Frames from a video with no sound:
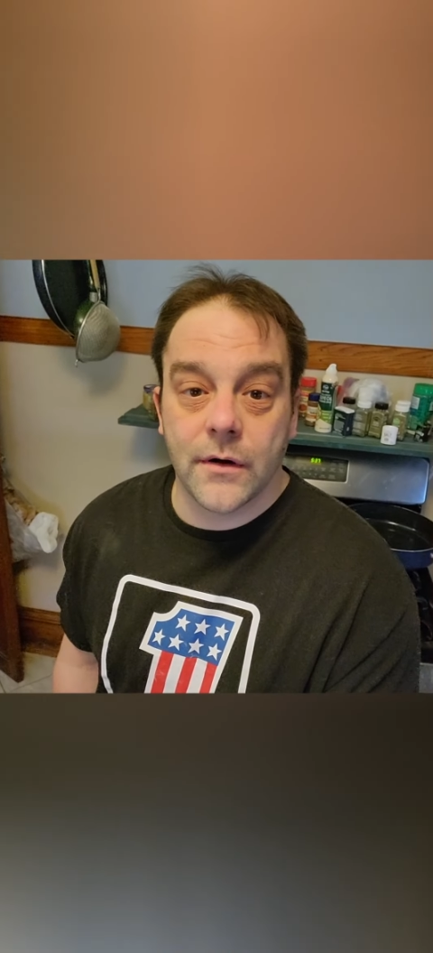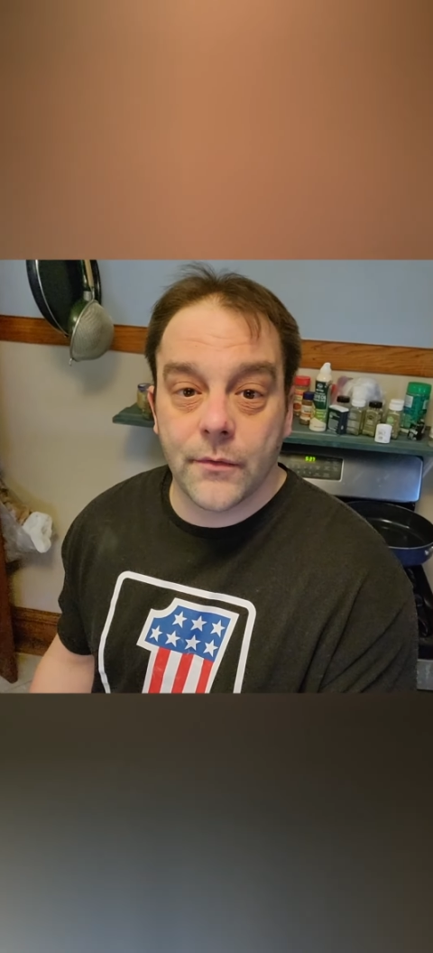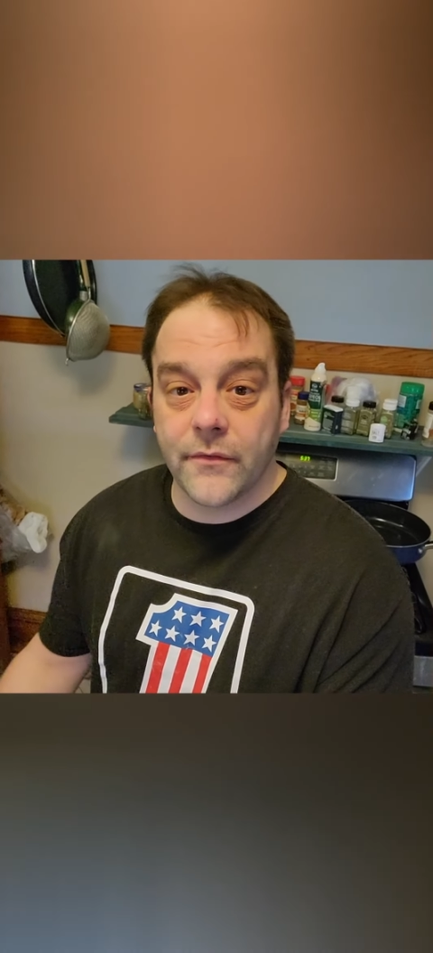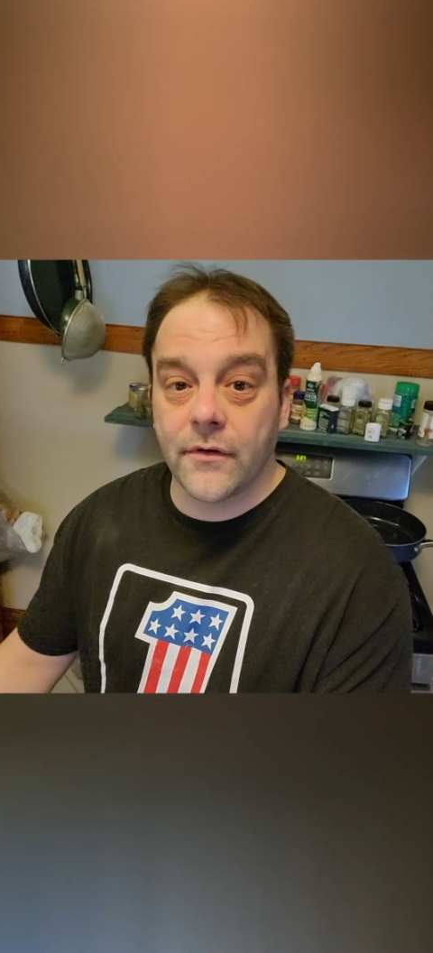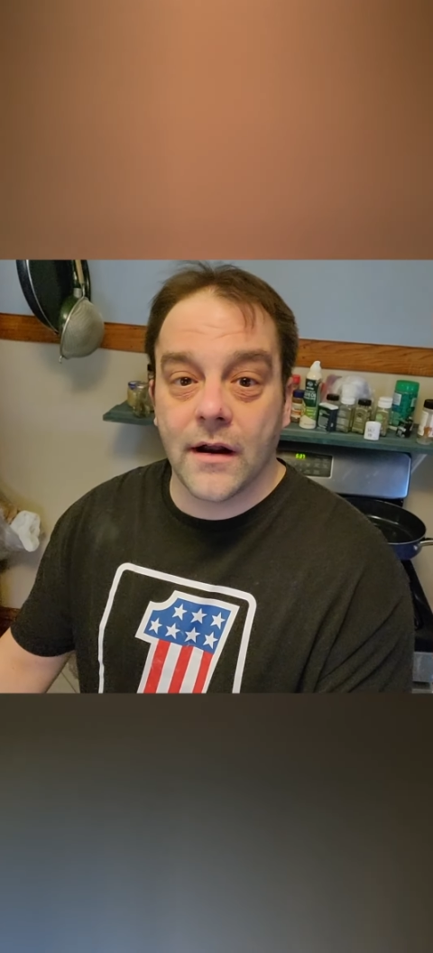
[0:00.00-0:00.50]

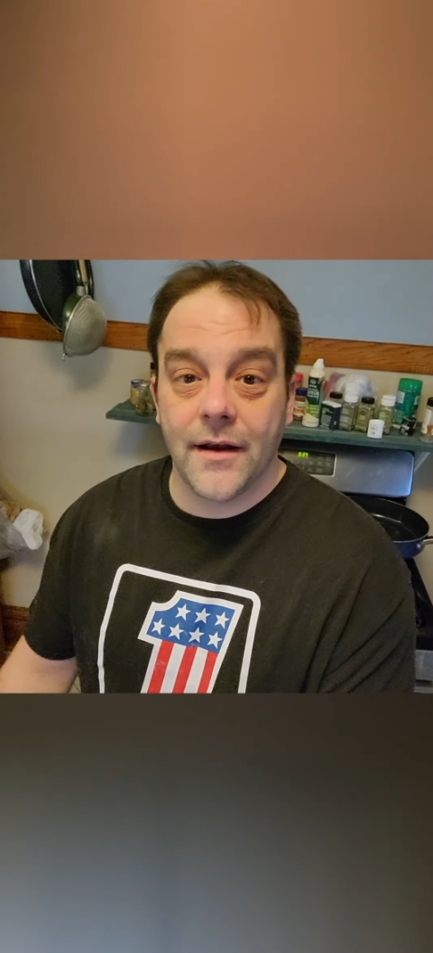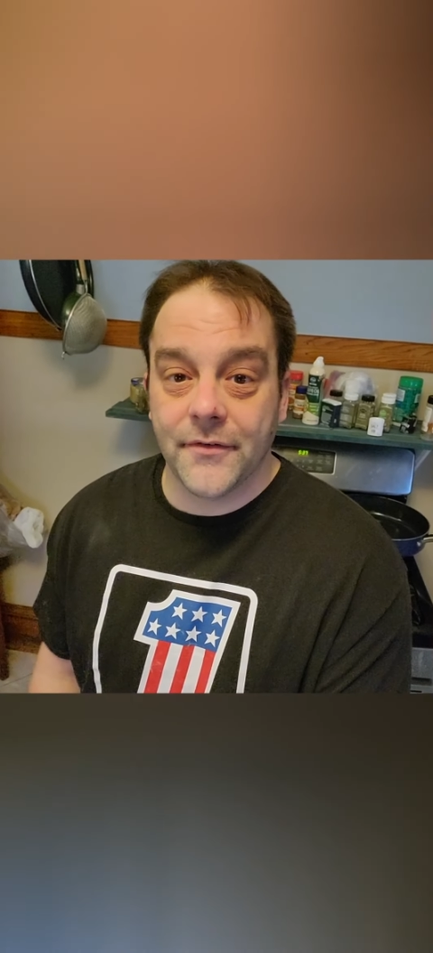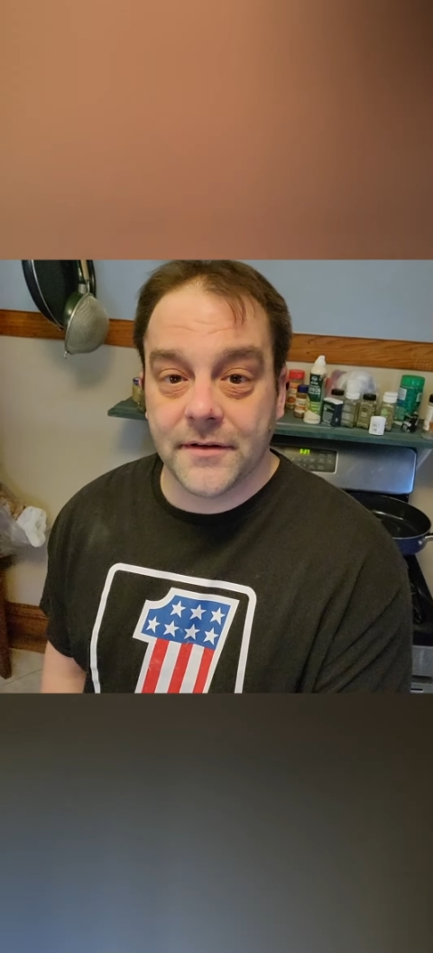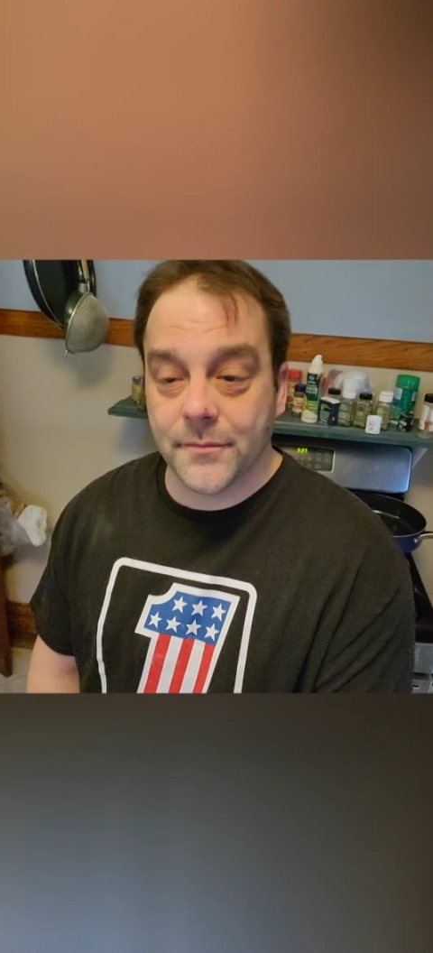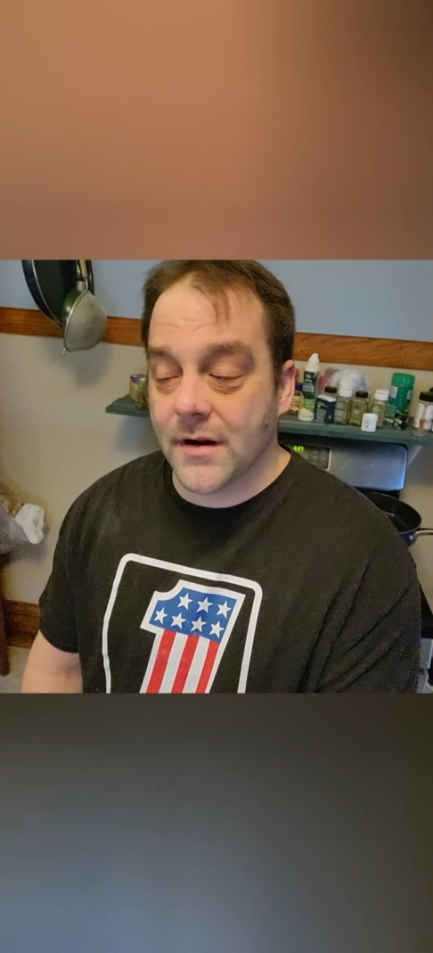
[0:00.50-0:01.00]
We've arrived
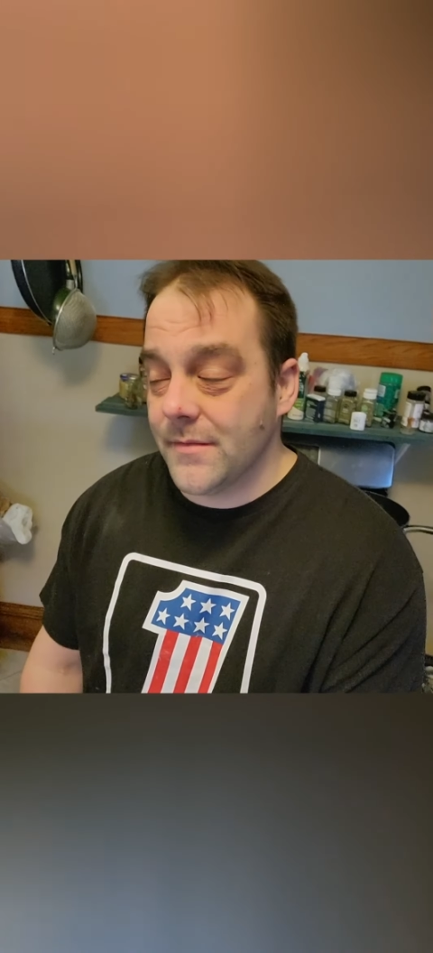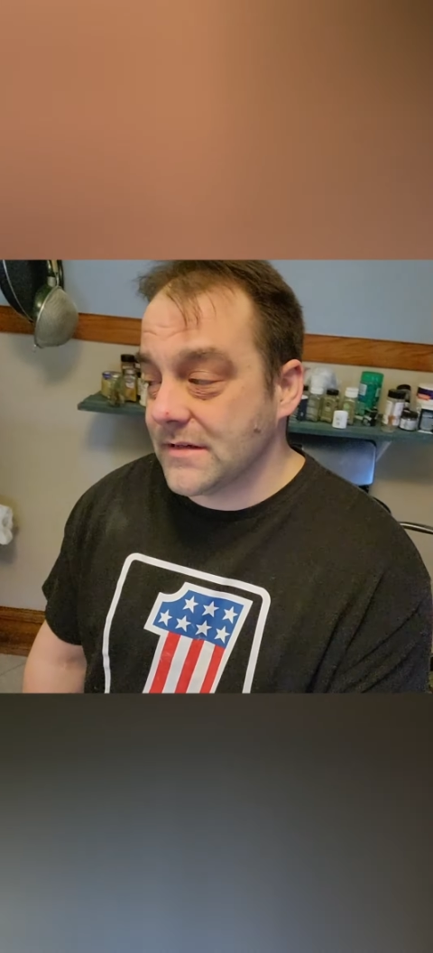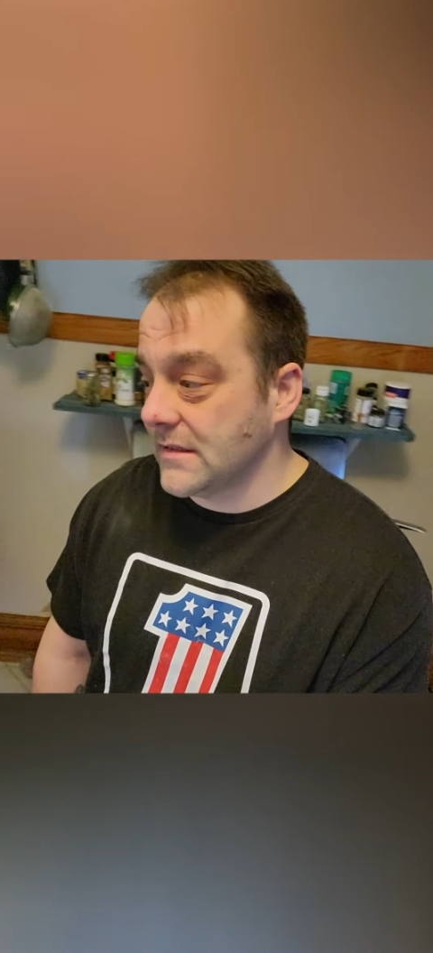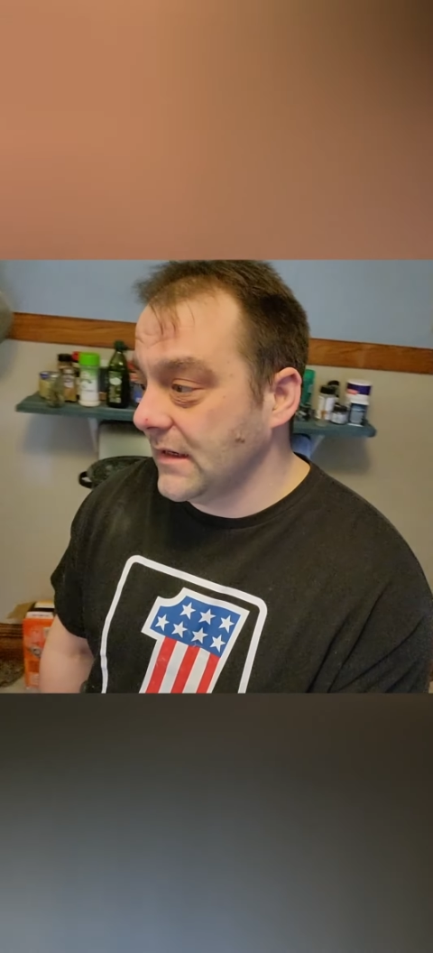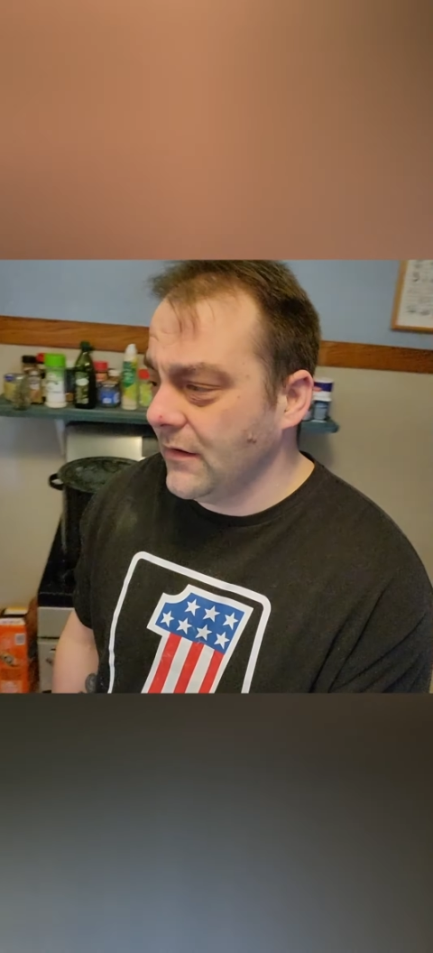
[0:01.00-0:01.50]
at the
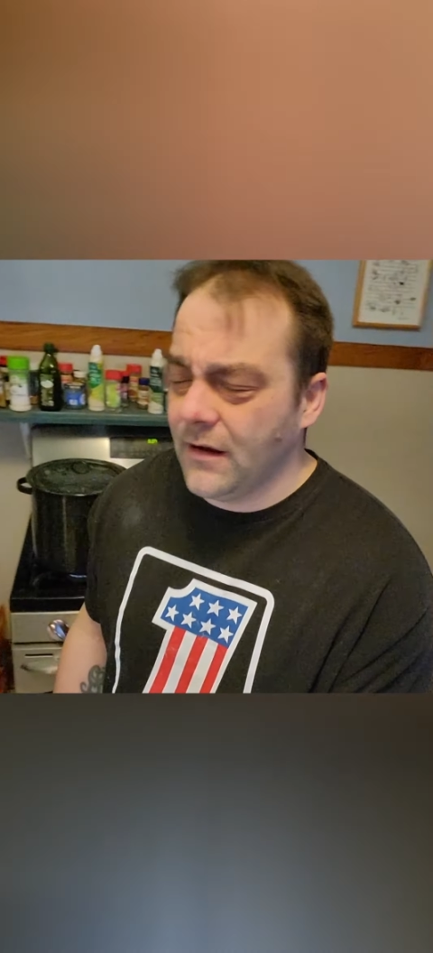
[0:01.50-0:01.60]
promised land.